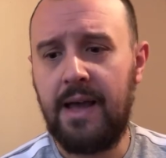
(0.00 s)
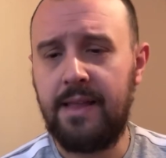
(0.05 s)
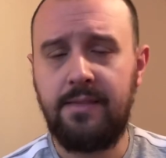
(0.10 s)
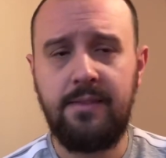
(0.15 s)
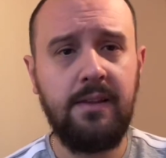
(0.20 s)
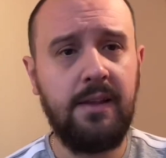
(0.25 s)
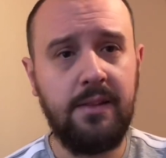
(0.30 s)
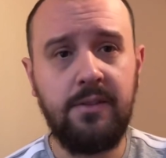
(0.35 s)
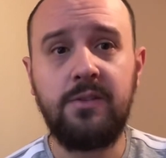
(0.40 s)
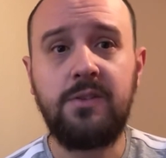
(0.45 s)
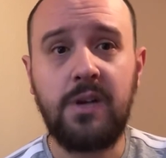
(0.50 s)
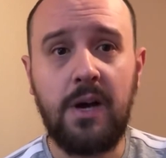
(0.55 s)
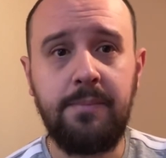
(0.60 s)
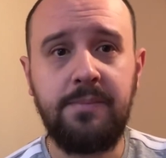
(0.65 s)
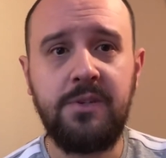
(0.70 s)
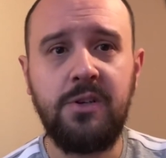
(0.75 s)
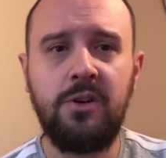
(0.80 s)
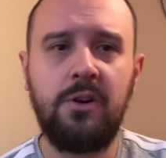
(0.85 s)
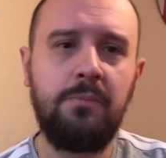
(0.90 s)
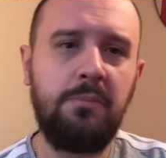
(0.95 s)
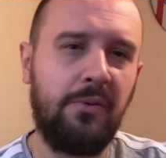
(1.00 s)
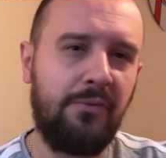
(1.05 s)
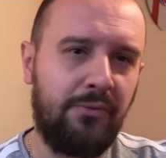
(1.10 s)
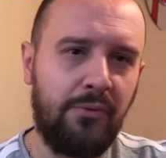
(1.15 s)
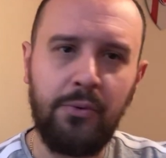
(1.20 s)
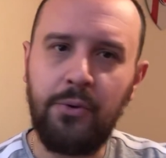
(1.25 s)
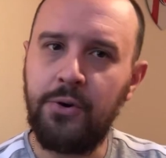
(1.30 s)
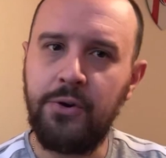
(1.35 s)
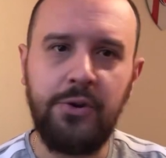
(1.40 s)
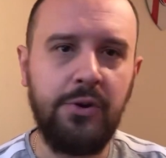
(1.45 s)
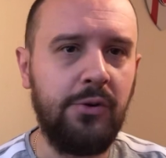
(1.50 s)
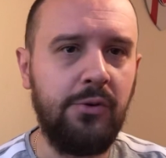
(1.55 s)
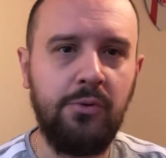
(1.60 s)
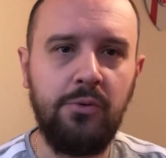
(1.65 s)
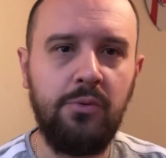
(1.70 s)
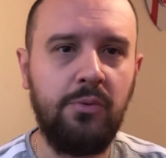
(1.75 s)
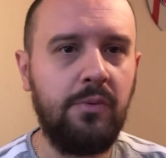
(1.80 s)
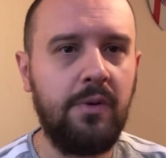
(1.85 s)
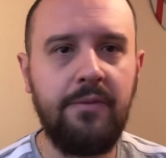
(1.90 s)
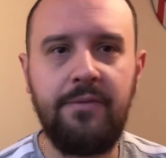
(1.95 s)
in the top tier before
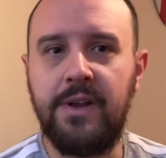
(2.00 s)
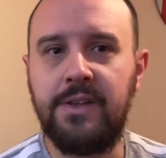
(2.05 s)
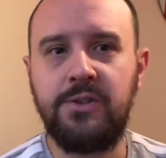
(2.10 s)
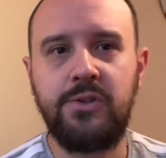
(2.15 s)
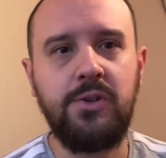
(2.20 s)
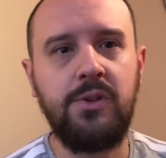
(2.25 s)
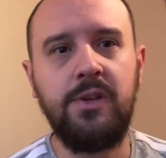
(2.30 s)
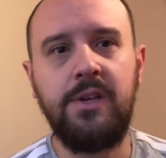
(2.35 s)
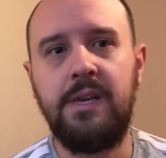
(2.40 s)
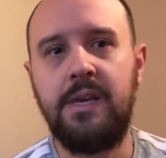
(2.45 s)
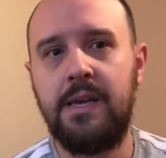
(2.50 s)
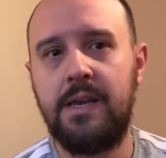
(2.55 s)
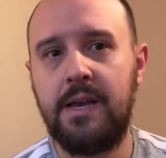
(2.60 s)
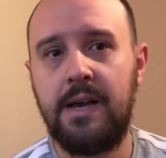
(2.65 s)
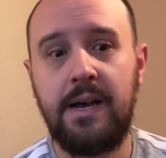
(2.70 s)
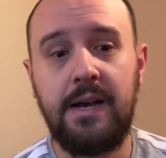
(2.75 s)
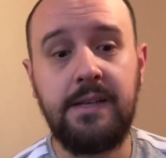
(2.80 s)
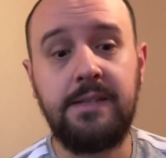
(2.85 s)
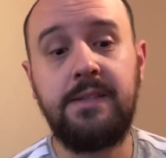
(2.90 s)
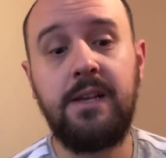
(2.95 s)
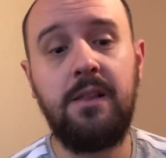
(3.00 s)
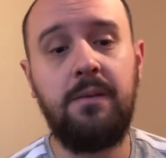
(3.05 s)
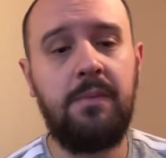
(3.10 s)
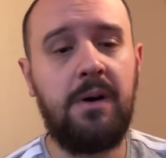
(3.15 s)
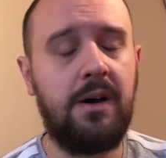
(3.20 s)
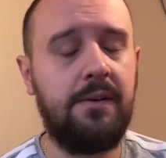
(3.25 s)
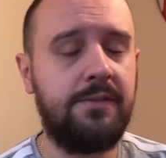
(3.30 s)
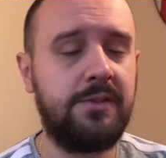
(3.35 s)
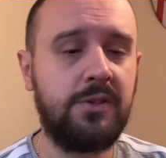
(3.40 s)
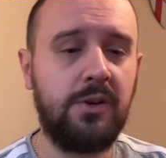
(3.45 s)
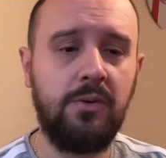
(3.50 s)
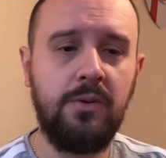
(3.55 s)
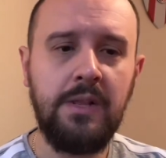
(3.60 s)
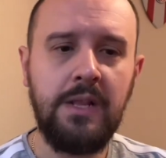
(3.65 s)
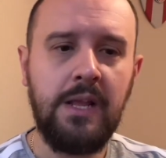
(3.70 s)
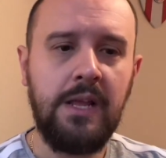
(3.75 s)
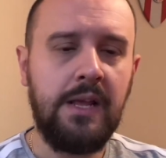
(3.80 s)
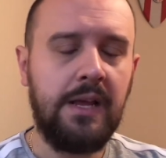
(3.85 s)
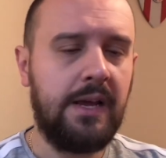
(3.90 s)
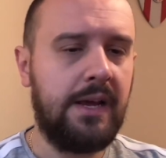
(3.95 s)
you eventually sell them off. So
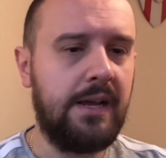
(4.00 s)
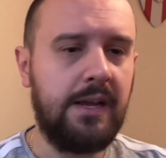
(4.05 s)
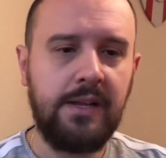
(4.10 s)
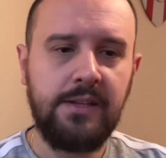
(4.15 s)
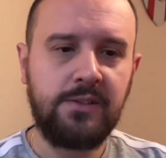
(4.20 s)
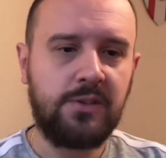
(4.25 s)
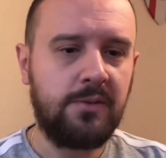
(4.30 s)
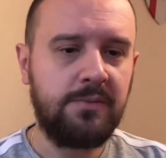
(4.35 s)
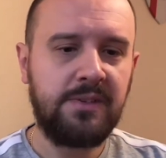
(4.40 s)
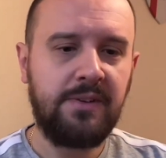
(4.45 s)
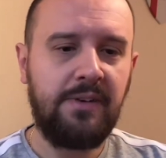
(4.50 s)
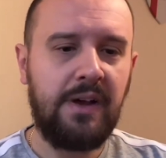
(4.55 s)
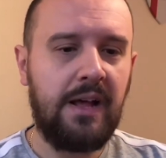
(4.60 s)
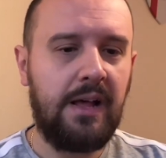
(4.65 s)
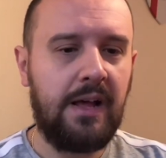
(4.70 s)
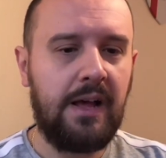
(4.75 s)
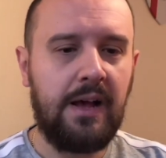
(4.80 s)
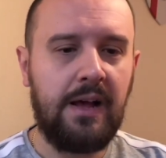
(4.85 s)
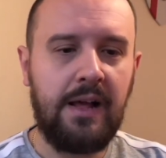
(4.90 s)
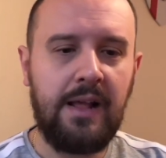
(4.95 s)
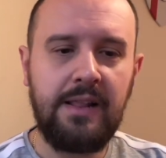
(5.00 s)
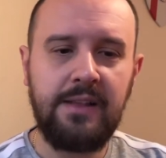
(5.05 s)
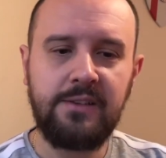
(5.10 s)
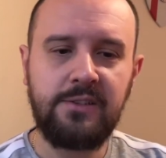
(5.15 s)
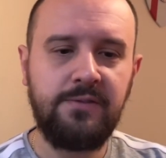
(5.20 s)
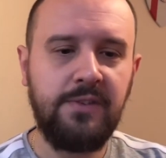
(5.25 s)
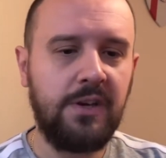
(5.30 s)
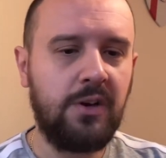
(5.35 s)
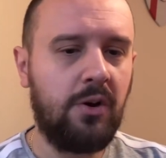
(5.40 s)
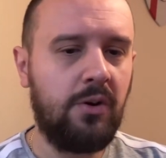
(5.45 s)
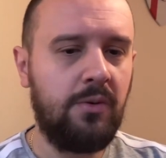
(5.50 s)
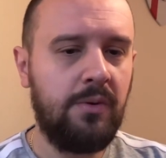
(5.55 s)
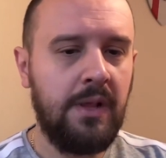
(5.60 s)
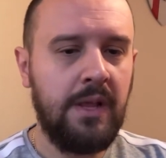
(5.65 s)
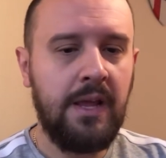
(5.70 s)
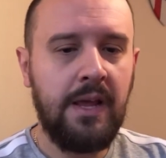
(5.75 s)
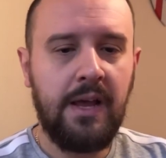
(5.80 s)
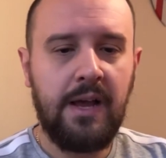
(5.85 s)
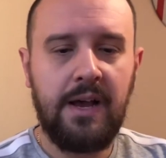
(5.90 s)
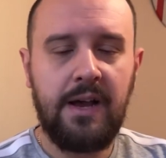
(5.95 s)
in terms of Alex Vigo,
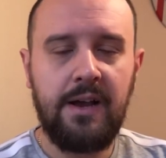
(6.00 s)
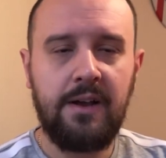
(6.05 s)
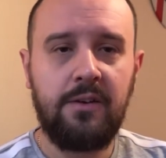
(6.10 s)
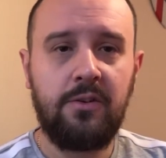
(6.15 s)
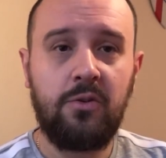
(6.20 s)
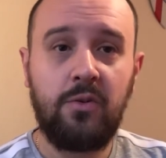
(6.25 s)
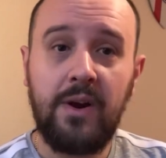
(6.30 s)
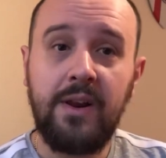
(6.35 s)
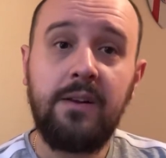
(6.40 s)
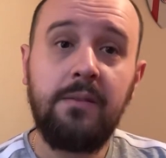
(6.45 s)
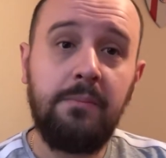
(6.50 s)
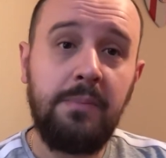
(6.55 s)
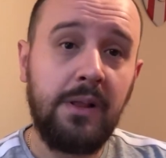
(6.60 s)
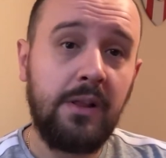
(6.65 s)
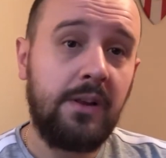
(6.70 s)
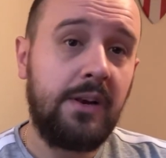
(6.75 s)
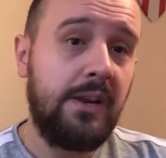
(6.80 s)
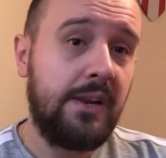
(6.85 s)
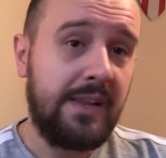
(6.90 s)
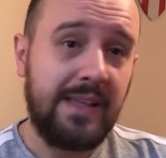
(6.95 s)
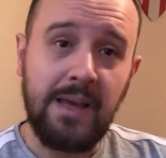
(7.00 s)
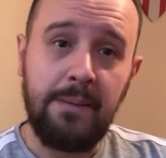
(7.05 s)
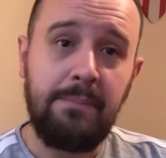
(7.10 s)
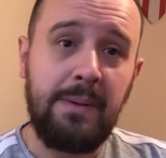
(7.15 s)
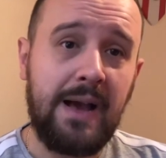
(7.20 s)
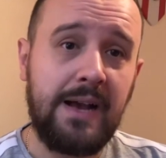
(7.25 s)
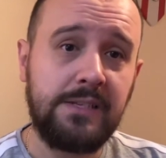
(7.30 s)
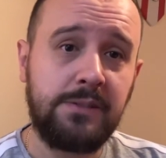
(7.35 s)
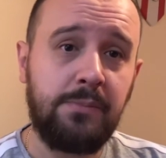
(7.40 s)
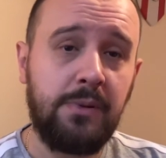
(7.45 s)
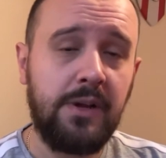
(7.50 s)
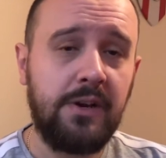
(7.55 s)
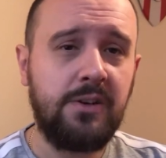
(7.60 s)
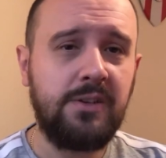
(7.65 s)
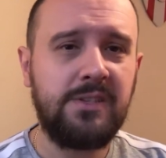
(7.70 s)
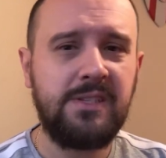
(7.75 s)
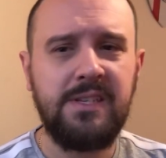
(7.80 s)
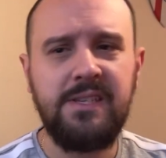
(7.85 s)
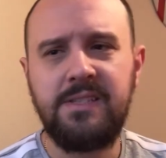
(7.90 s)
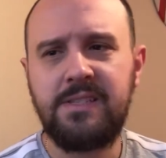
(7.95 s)
great ability to get past
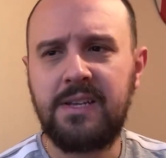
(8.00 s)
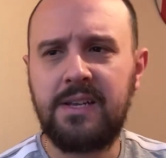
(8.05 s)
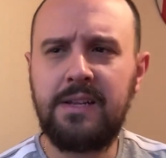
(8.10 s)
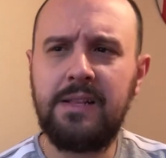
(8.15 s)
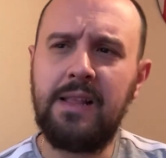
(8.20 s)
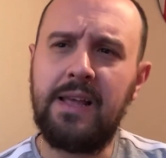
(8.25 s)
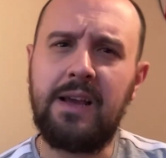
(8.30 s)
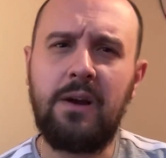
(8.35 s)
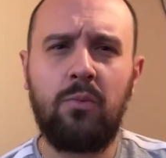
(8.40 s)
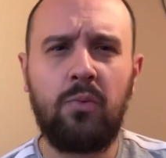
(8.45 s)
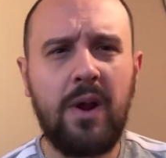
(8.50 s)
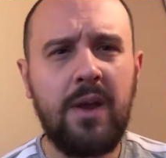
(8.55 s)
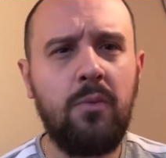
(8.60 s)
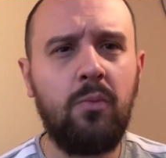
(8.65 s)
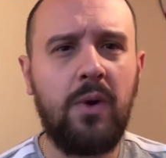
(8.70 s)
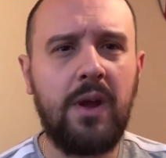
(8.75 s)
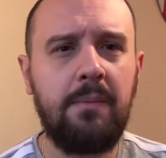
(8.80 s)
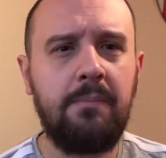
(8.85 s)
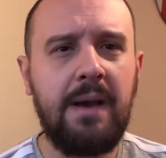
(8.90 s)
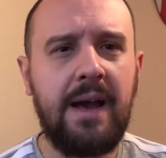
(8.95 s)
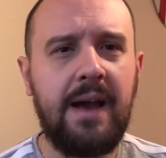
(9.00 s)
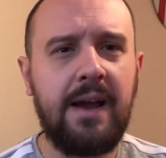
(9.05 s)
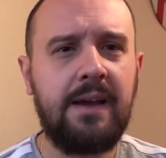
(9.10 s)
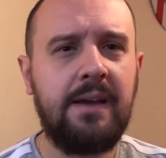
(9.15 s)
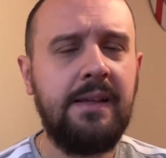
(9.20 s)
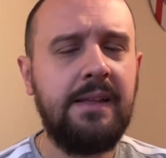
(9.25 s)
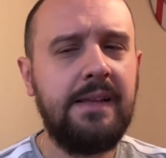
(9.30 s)
players. He's like a right wing back.